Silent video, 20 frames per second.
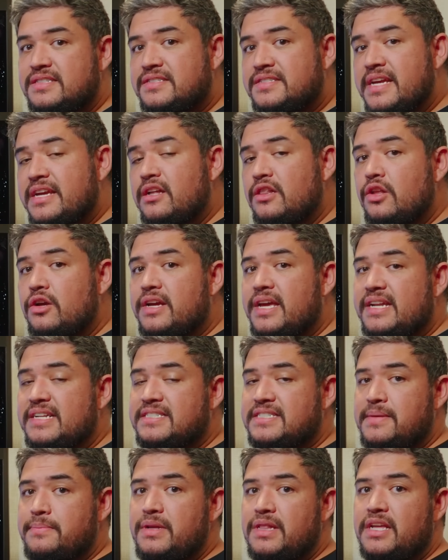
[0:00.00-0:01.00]
Let's take a look at a
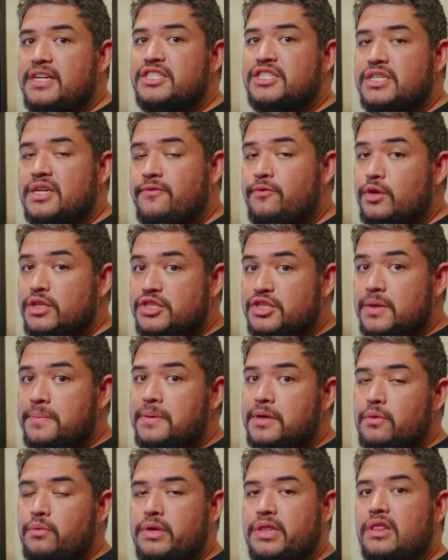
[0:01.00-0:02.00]
simulation of what
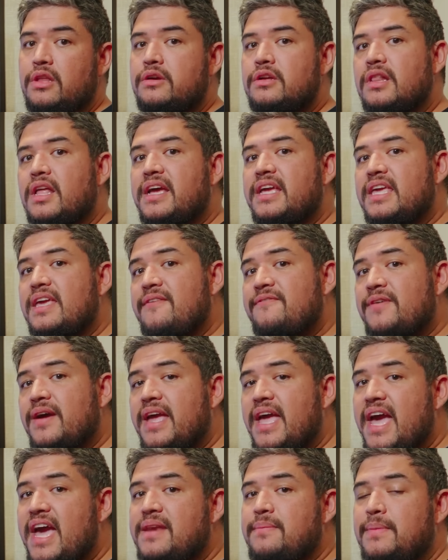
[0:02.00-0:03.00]
Jupiter would look like if I
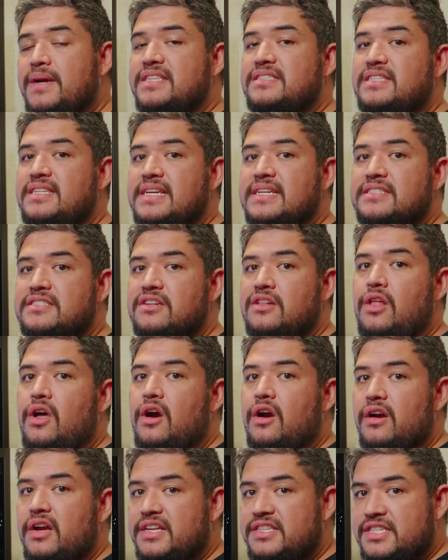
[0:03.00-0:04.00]
had my
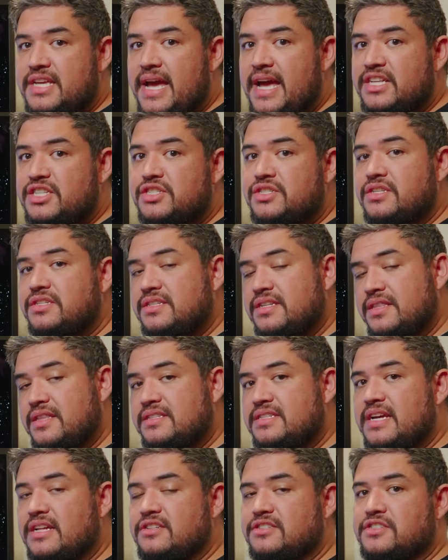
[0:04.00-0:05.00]
DSLR attached to
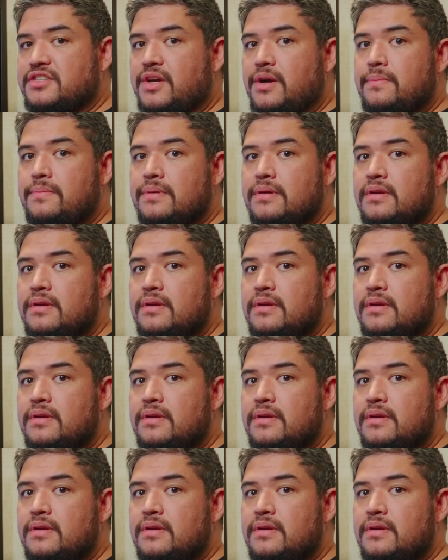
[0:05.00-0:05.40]
the telescope.